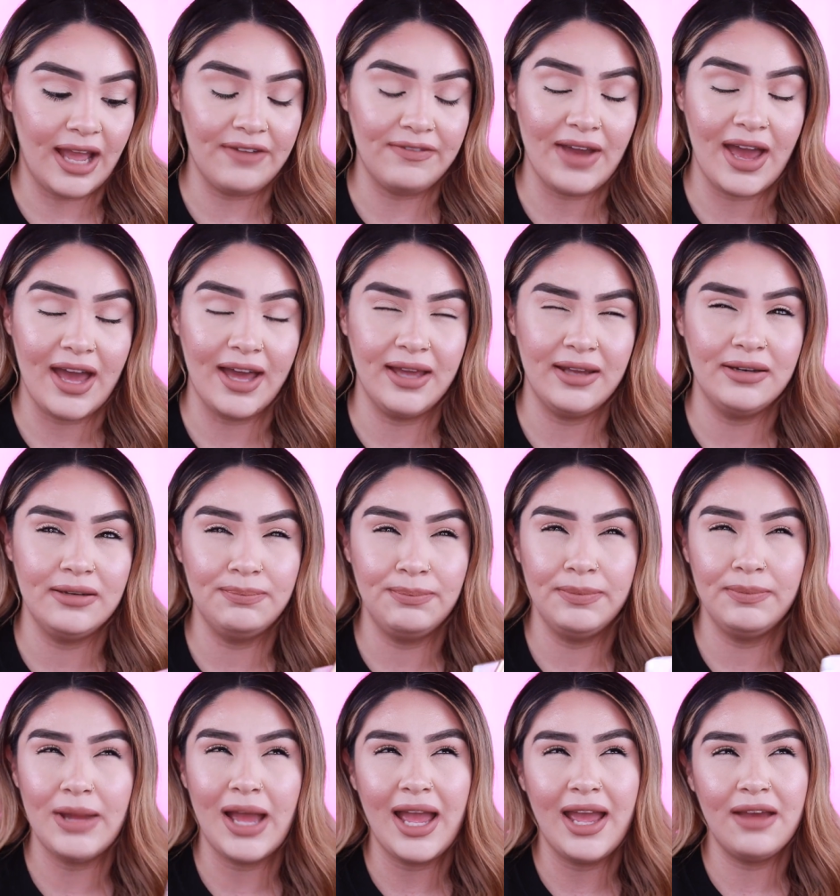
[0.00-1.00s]
I've had,
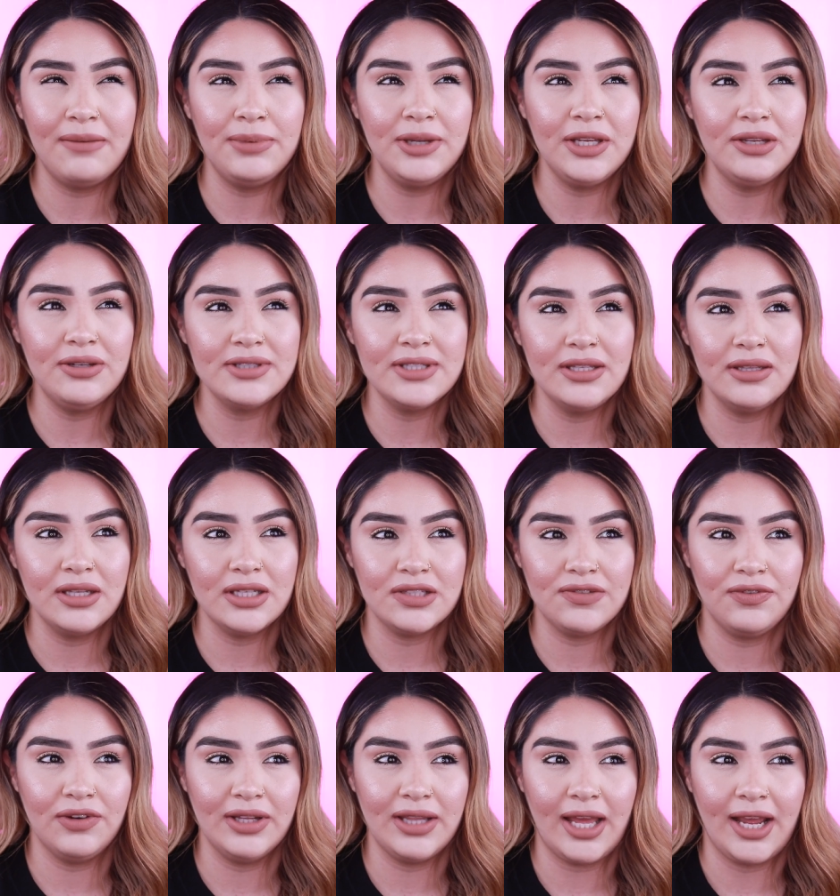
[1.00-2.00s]
I have been using this
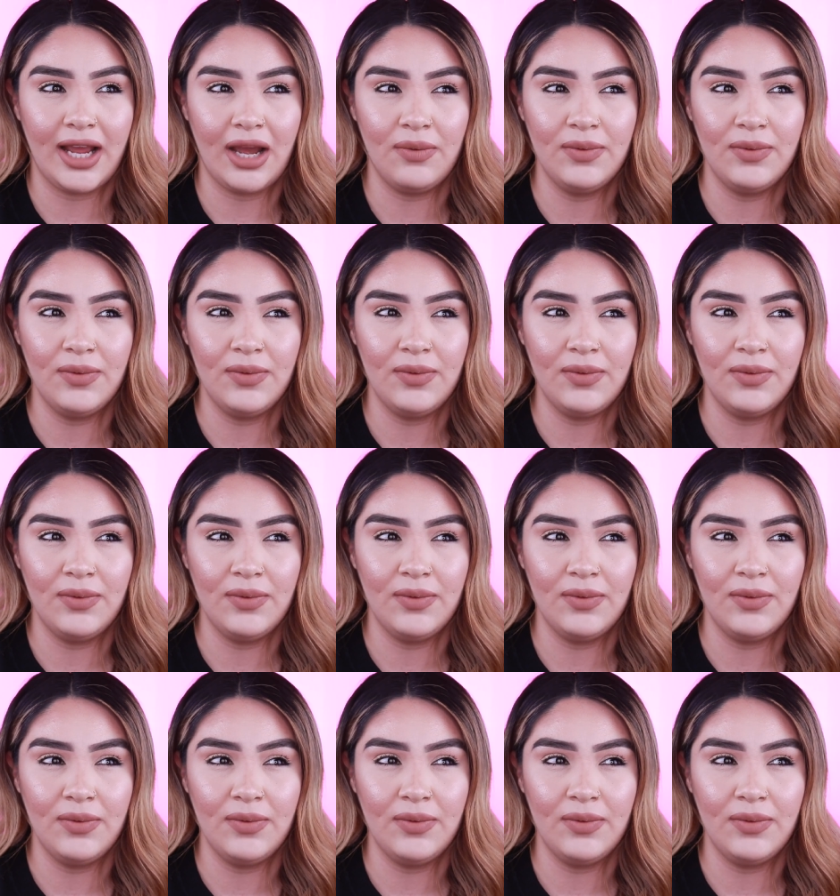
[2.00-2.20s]
for like,